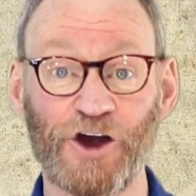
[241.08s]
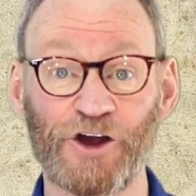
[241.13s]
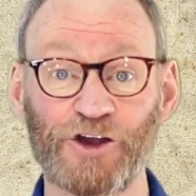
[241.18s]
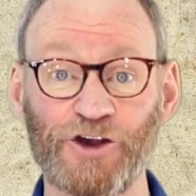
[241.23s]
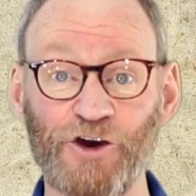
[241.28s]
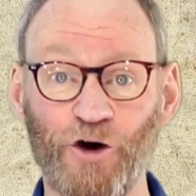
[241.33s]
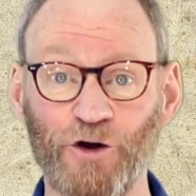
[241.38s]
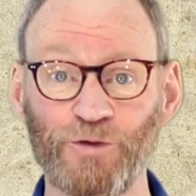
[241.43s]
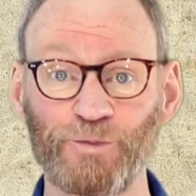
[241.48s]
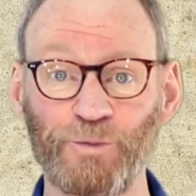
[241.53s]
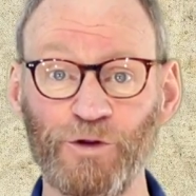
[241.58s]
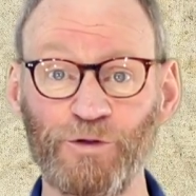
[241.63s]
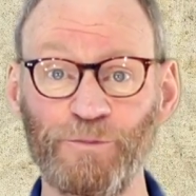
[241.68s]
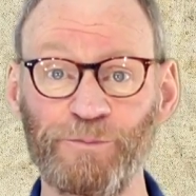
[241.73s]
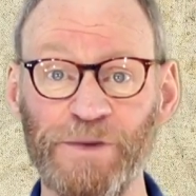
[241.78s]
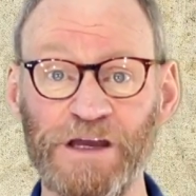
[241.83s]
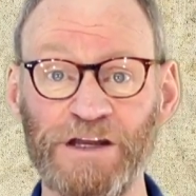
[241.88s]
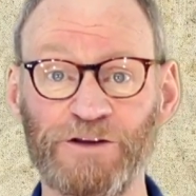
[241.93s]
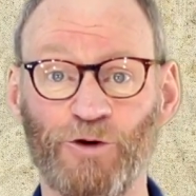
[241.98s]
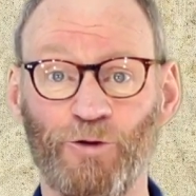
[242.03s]
"God will
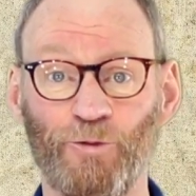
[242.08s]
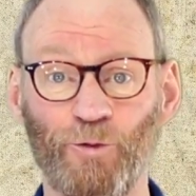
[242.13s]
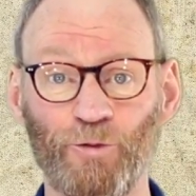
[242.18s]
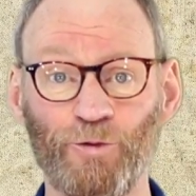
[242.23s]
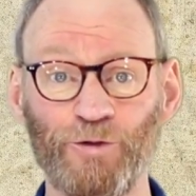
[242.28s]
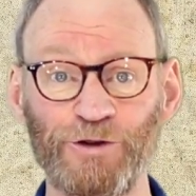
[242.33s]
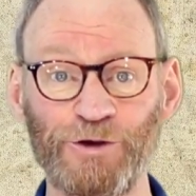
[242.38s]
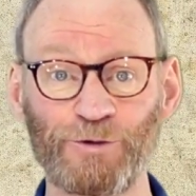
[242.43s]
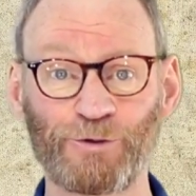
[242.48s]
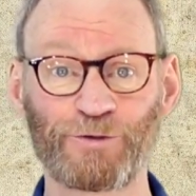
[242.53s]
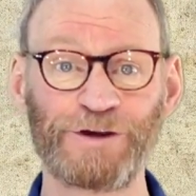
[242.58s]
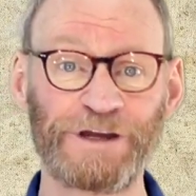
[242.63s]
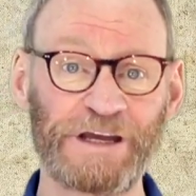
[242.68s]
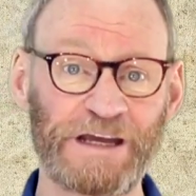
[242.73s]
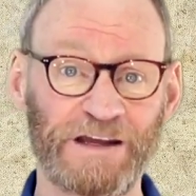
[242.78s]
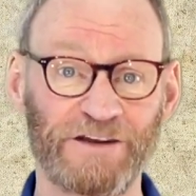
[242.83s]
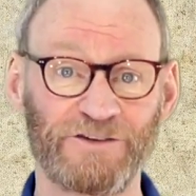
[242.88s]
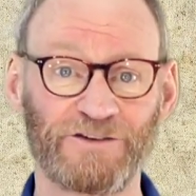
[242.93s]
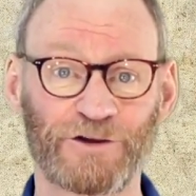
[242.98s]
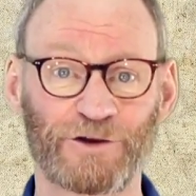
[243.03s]
meet all your
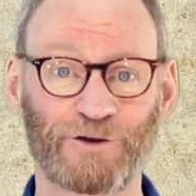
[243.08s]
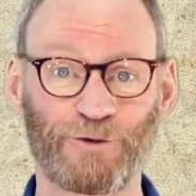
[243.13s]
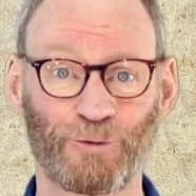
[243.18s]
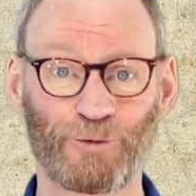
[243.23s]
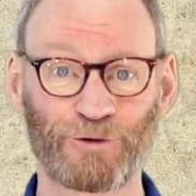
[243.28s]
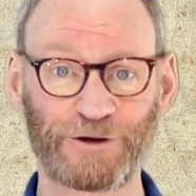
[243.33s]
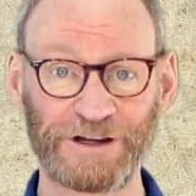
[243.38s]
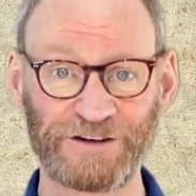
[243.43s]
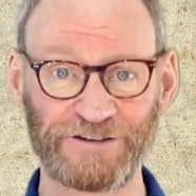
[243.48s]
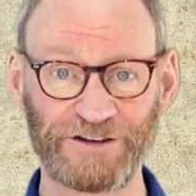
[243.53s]
needs according